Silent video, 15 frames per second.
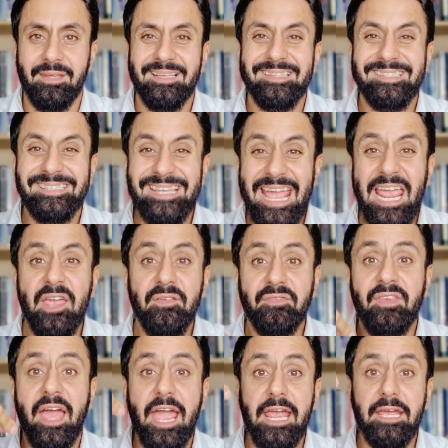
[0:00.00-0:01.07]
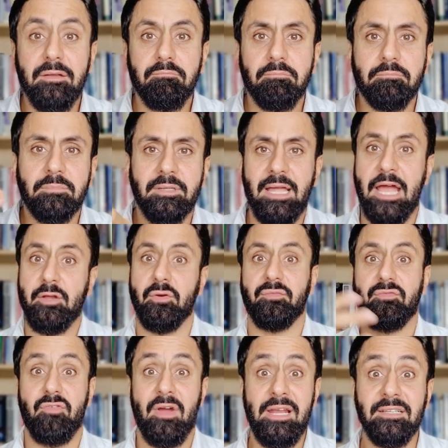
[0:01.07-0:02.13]
saved a kind
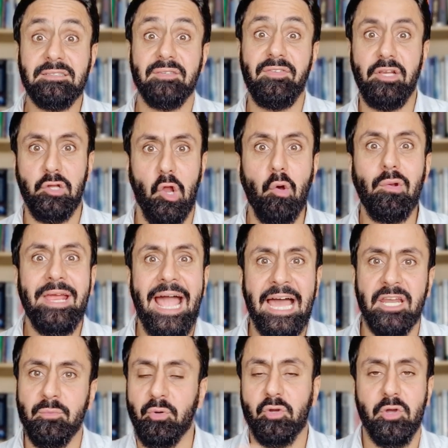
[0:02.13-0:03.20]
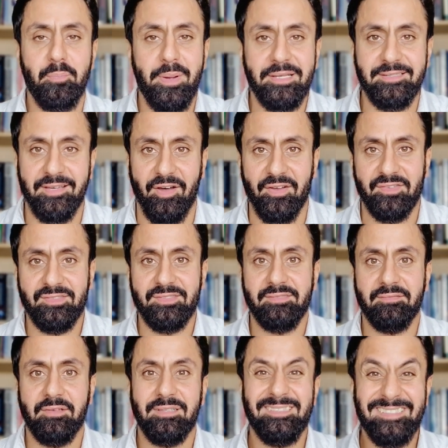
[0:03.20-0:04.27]
of relatively lowly animal compared to us,
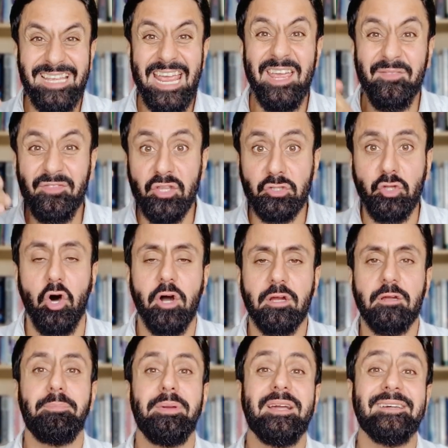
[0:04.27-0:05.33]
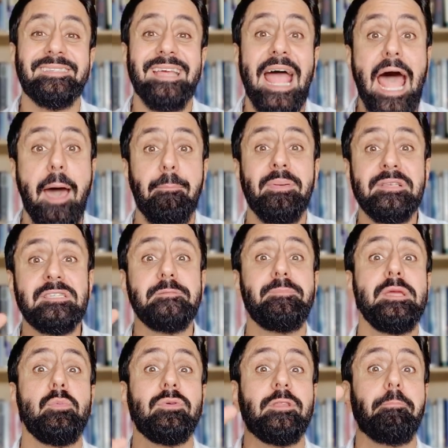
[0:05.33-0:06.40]
saved the dog because it happened to
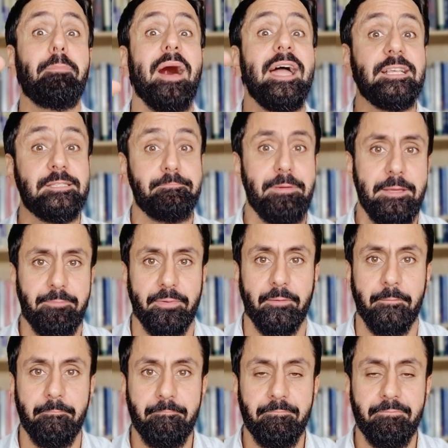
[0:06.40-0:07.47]
be with the pious people,